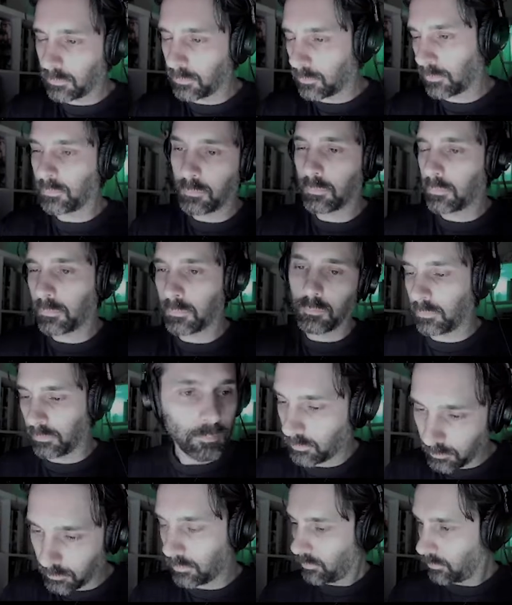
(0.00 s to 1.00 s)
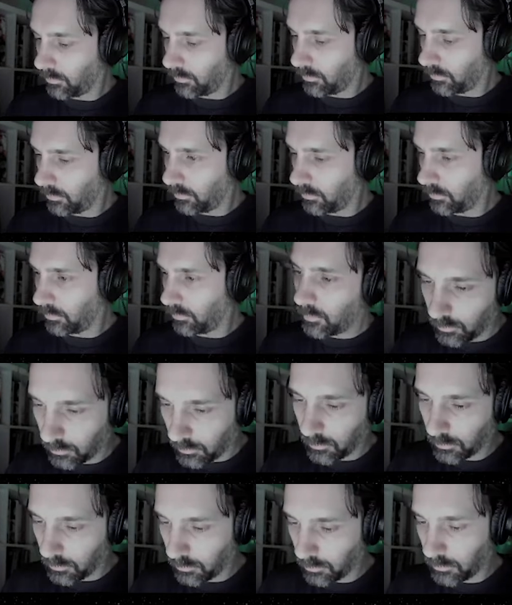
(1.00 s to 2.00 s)
album and what it
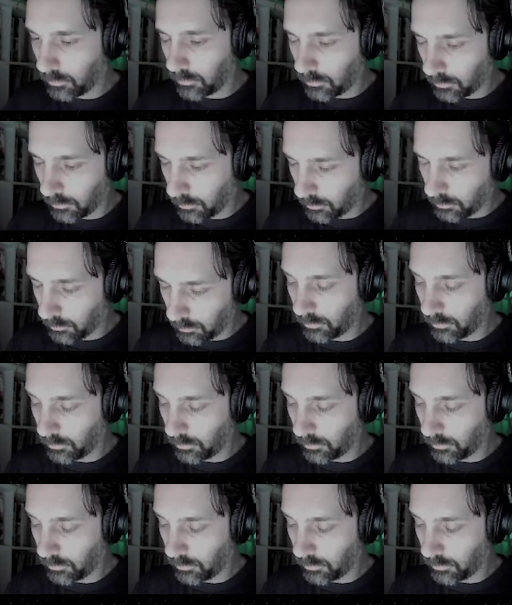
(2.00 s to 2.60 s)
sounds like. Their